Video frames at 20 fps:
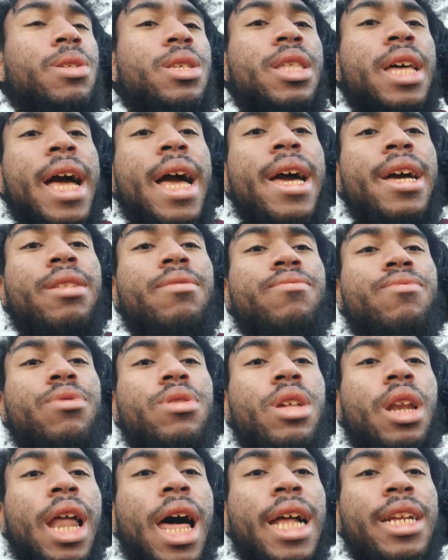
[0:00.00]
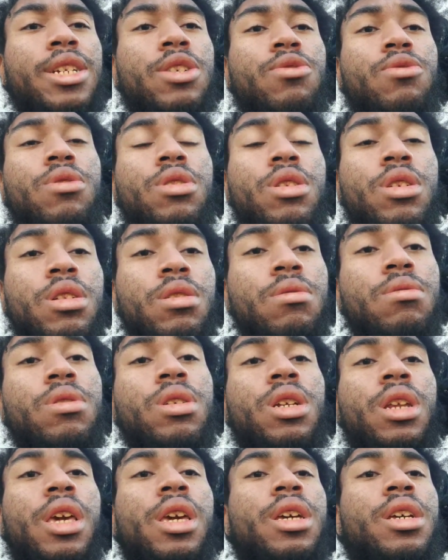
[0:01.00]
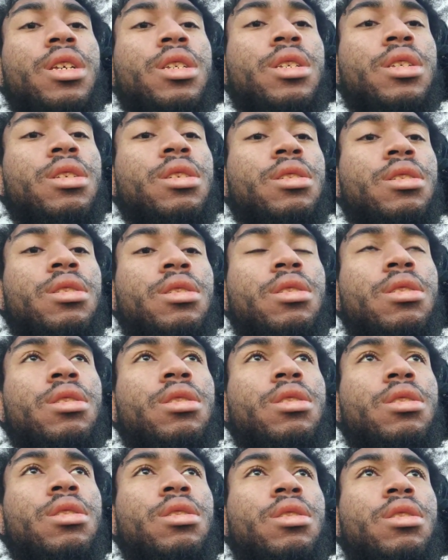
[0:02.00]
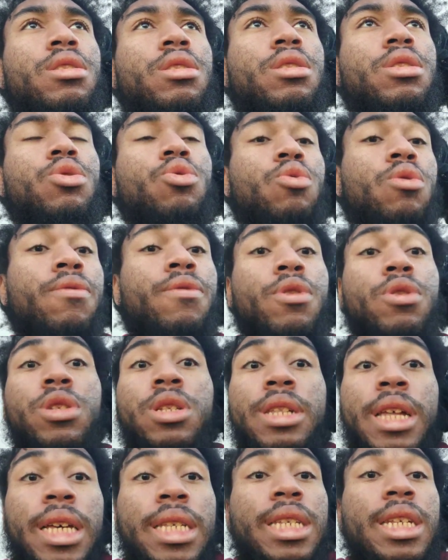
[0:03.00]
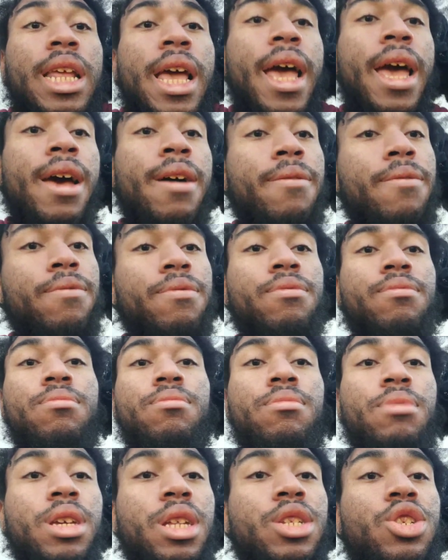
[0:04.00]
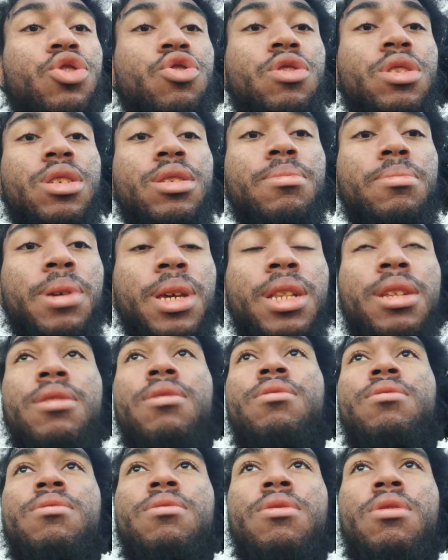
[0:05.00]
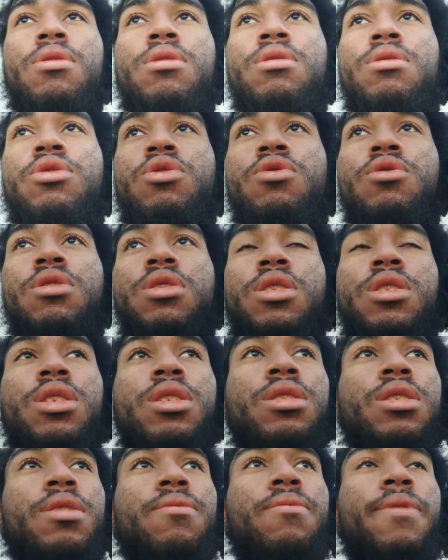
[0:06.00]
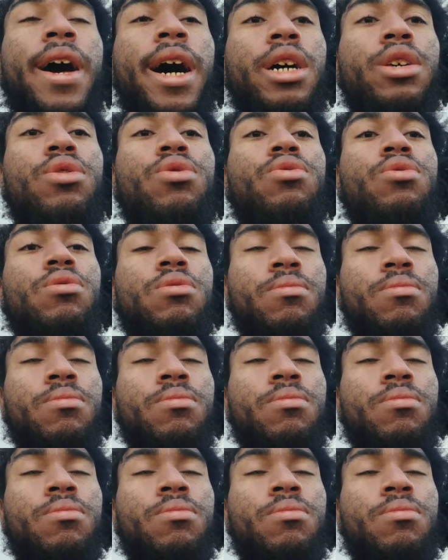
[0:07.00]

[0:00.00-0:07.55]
to that, the logical conclusion is the universe doesn't have intrinsic meaning or intrinsic value.